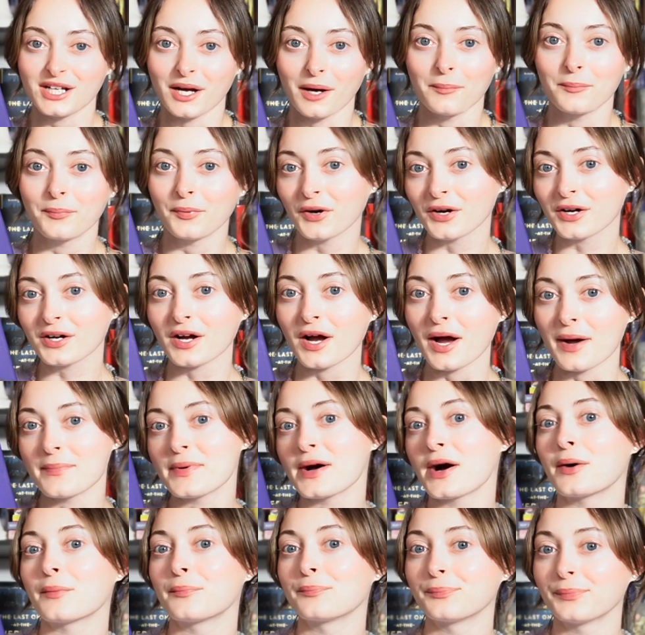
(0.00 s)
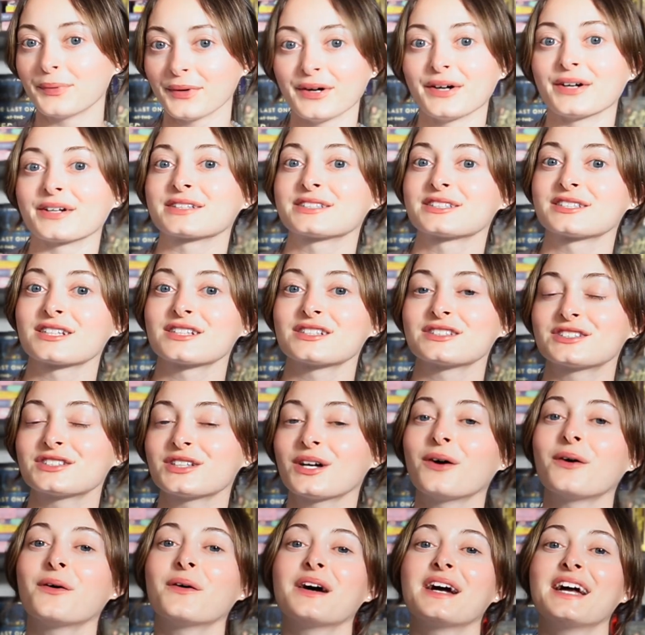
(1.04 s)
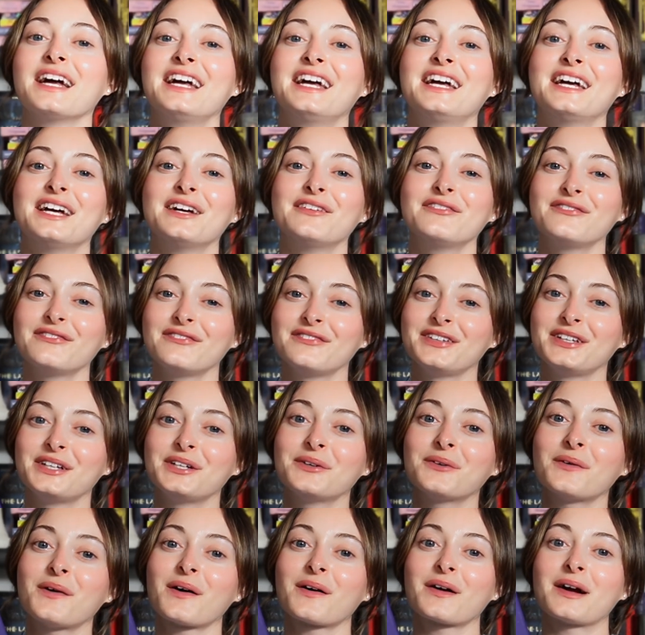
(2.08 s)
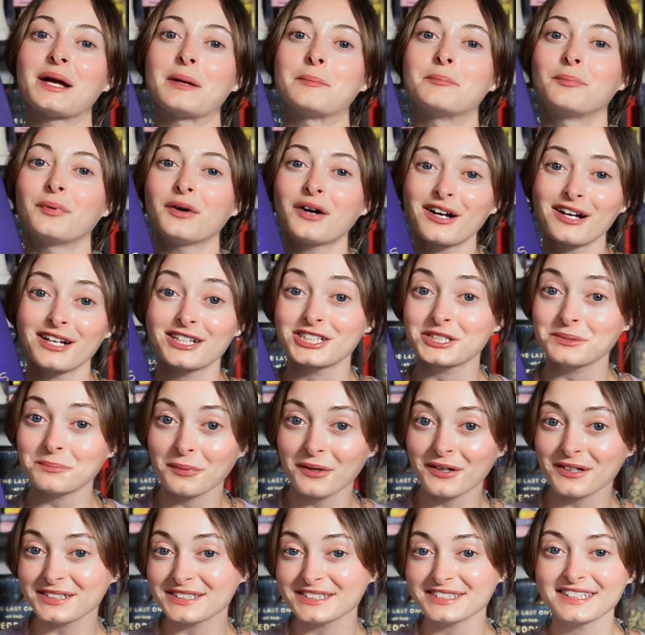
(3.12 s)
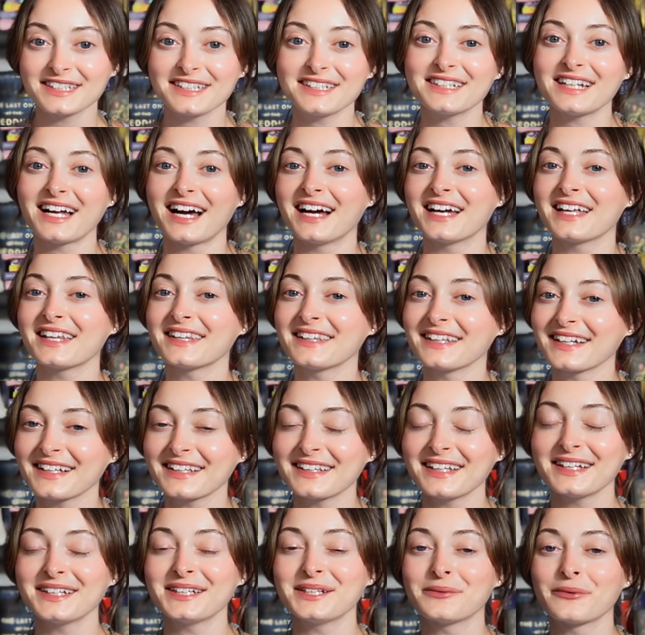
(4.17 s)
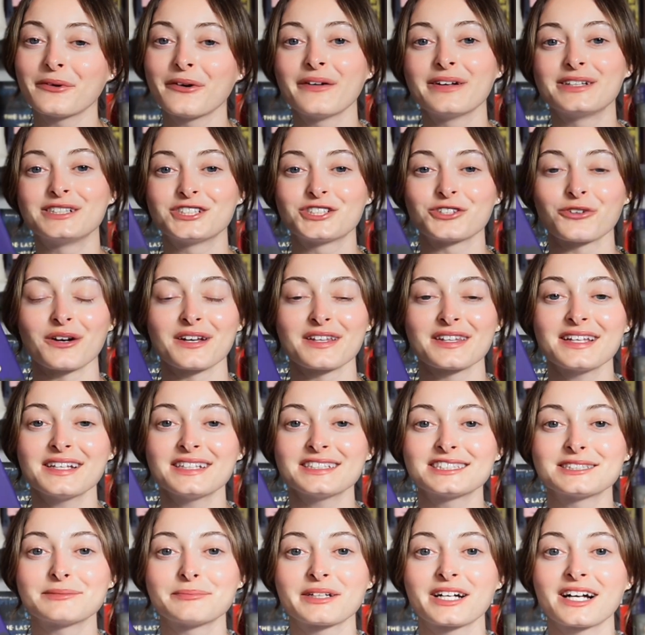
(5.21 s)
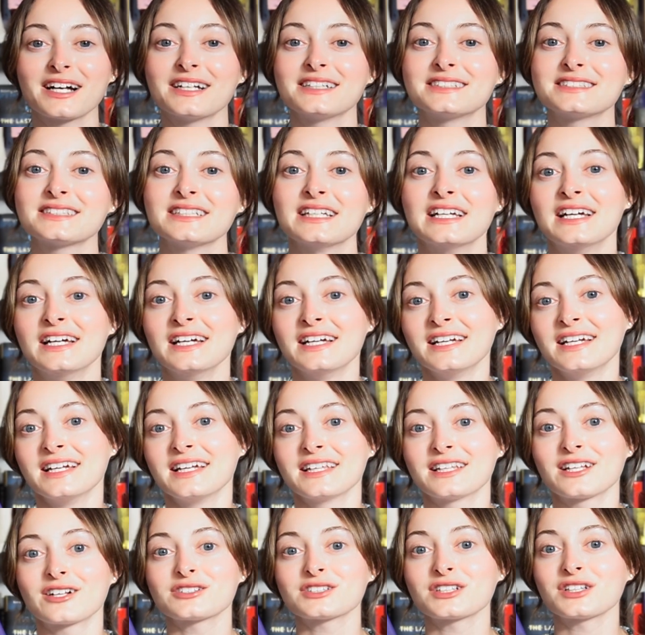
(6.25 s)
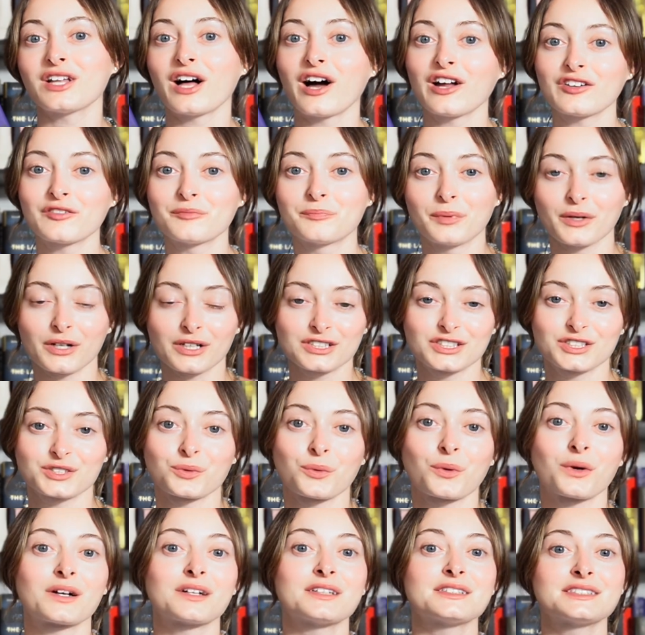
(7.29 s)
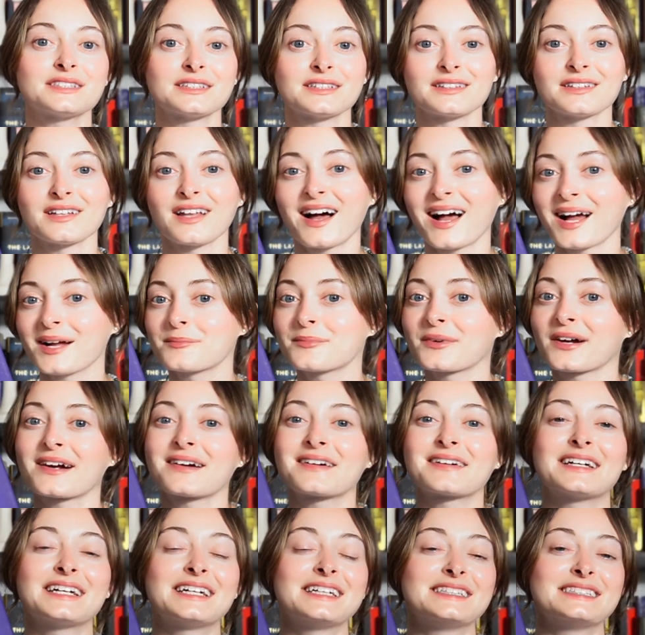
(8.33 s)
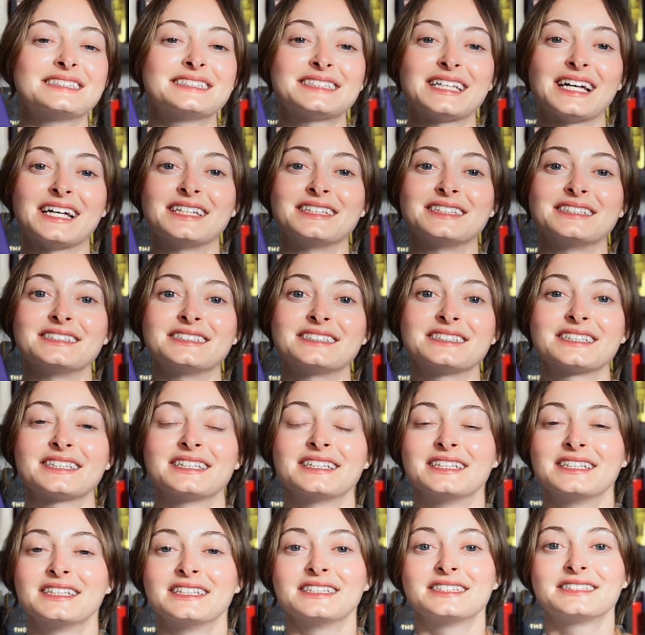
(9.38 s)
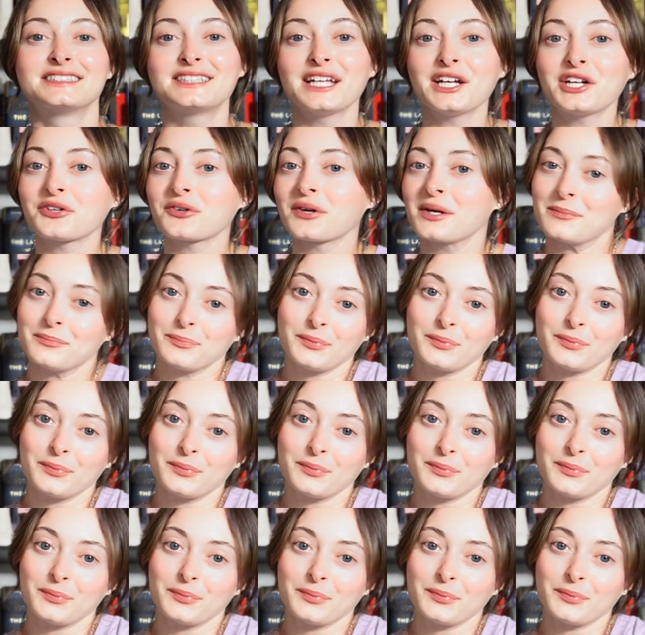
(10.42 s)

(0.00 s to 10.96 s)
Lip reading: a book about books, so if you are a bookish person, I think that you will enjoy this because there's a lot of bookstores and libraries and secret